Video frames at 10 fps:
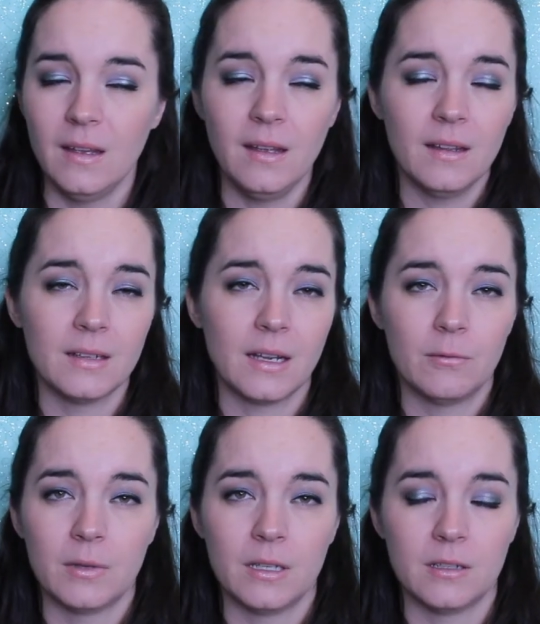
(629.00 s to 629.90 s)
And I
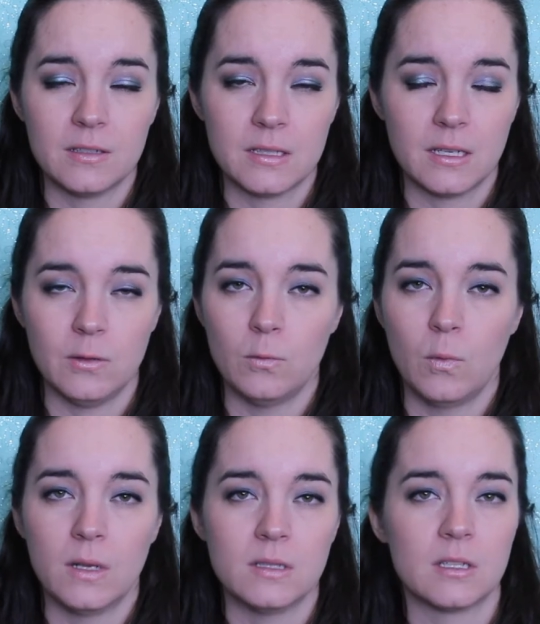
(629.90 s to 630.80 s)
really couldn't tell you
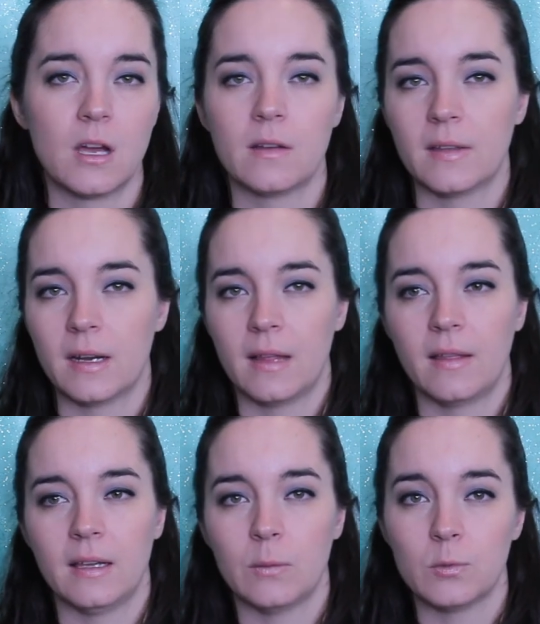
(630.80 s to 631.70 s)
one song that I
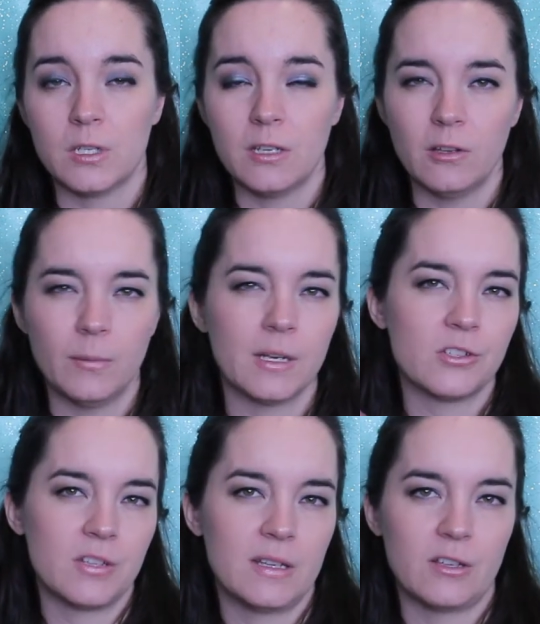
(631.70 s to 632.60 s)
like in particular, but I
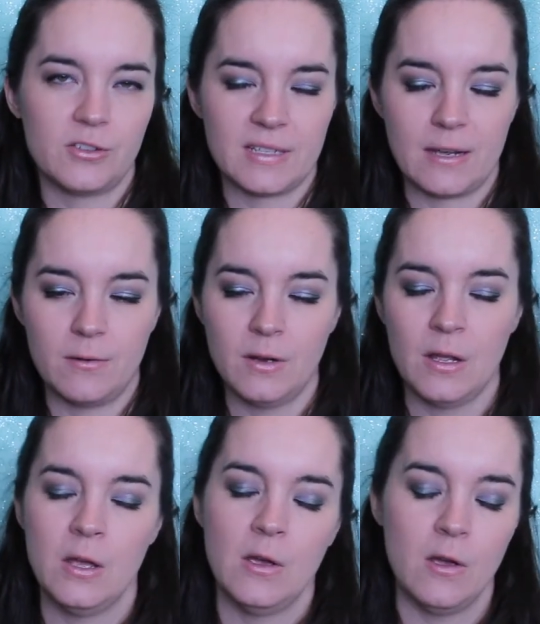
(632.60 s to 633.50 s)
just like their sound.
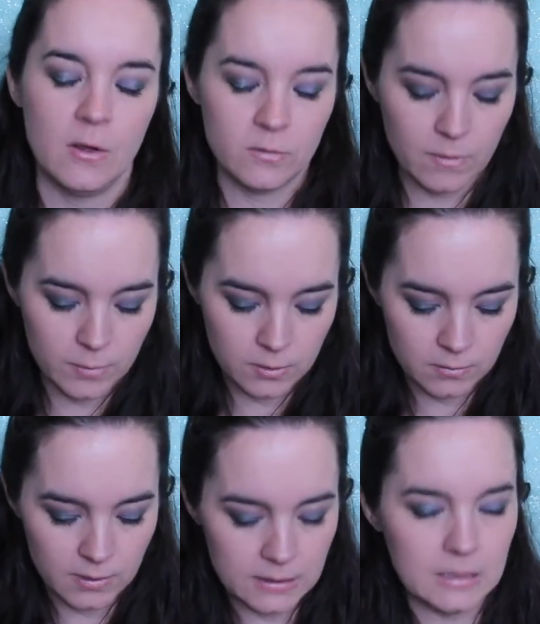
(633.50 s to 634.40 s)
So I've
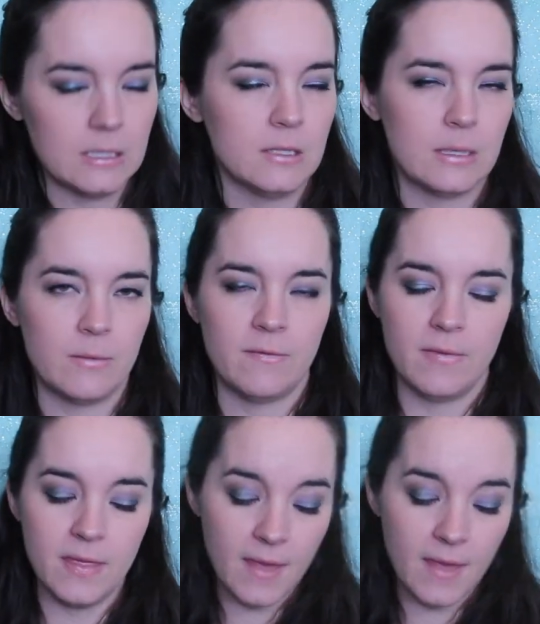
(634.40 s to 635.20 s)
been listening to some of